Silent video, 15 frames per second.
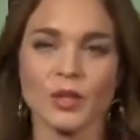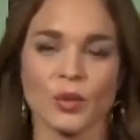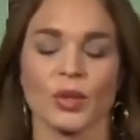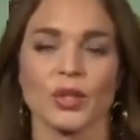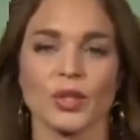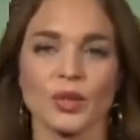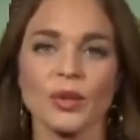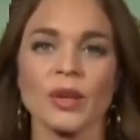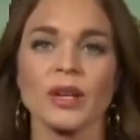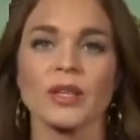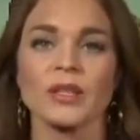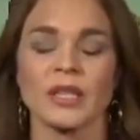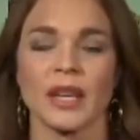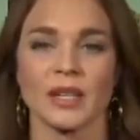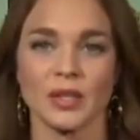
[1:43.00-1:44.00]
George Soros
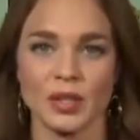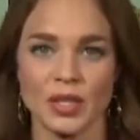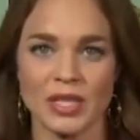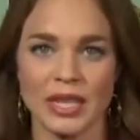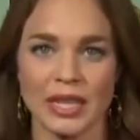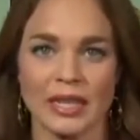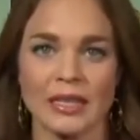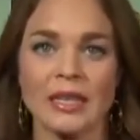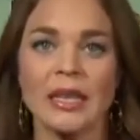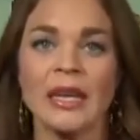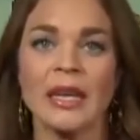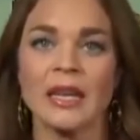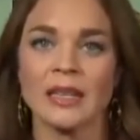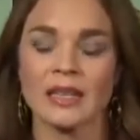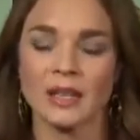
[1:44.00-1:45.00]
understand
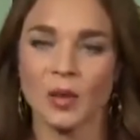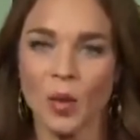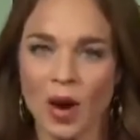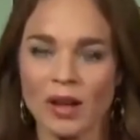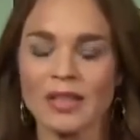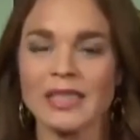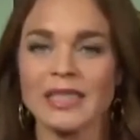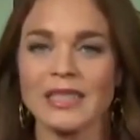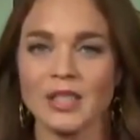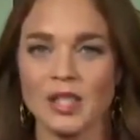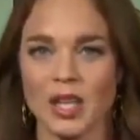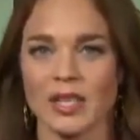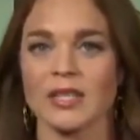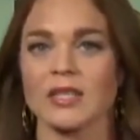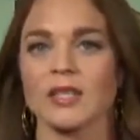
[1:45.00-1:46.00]
that equality and
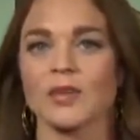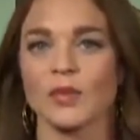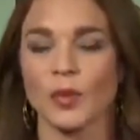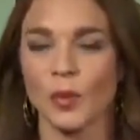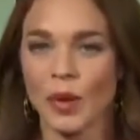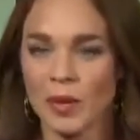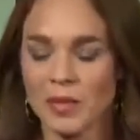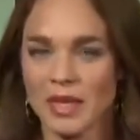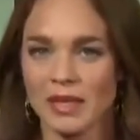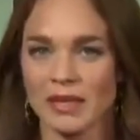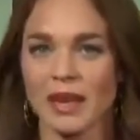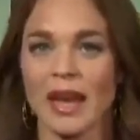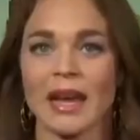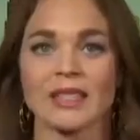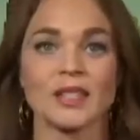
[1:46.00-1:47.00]
justice for women
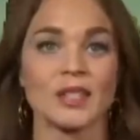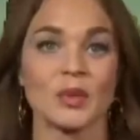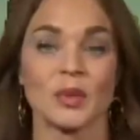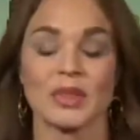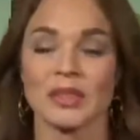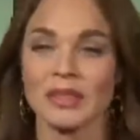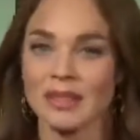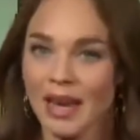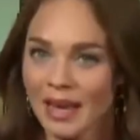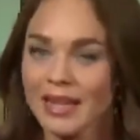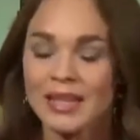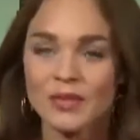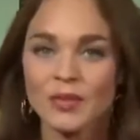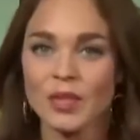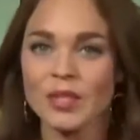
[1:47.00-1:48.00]
has to do with a lot of
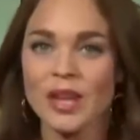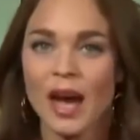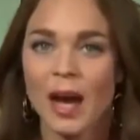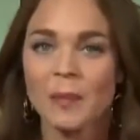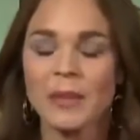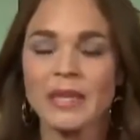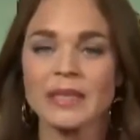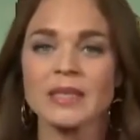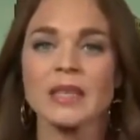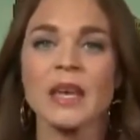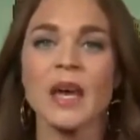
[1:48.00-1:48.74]
different topics,